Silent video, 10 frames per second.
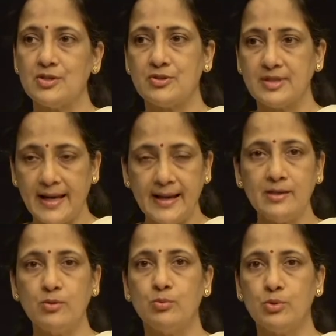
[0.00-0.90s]
So
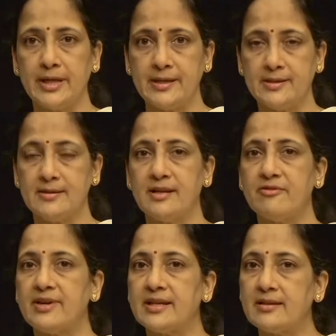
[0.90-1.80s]
that would in turn
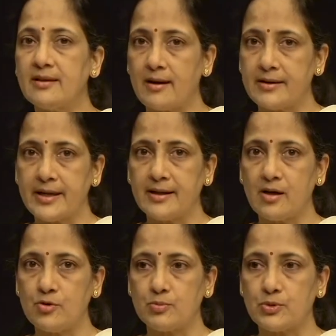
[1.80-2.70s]
affect the cardiac
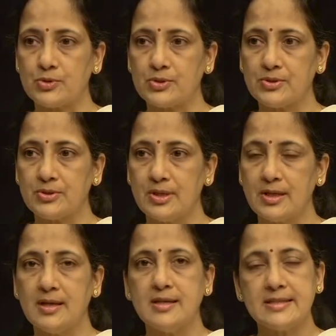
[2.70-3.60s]
output.
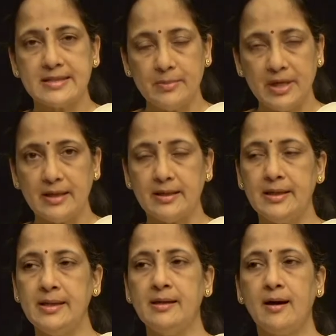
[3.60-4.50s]

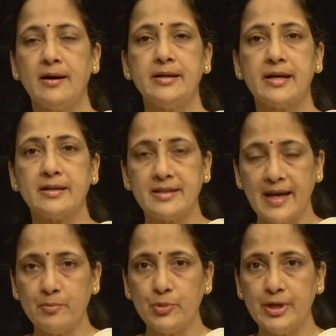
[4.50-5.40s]
Similarly, cardiac
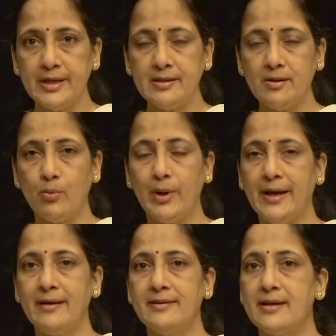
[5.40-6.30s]
tamponade,
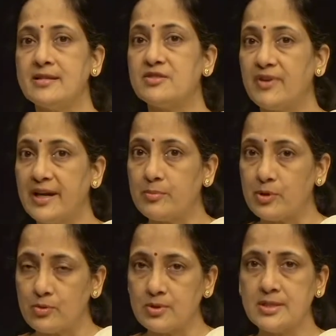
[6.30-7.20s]
where there is
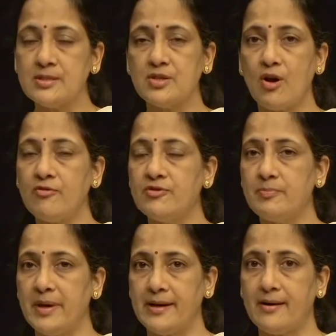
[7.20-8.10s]
fibrosis of the
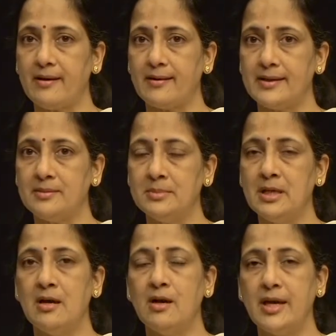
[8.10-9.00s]
pericardium,
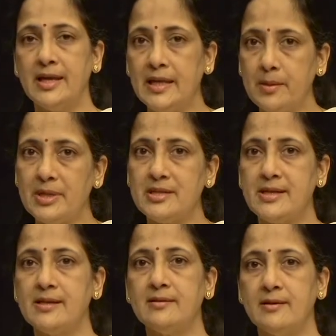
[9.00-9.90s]

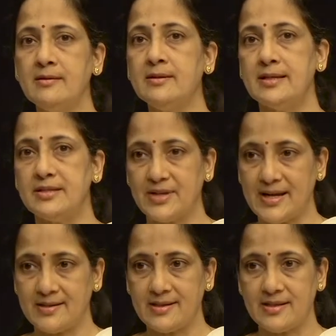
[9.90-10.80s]
inhibiting the
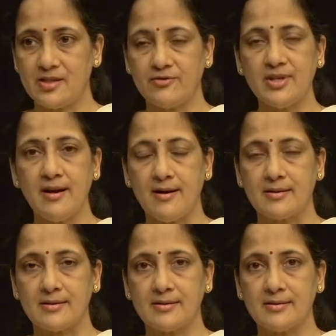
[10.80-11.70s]
contractility of the
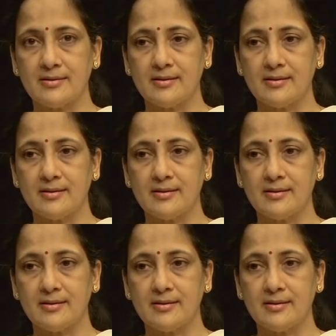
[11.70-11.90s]
heart.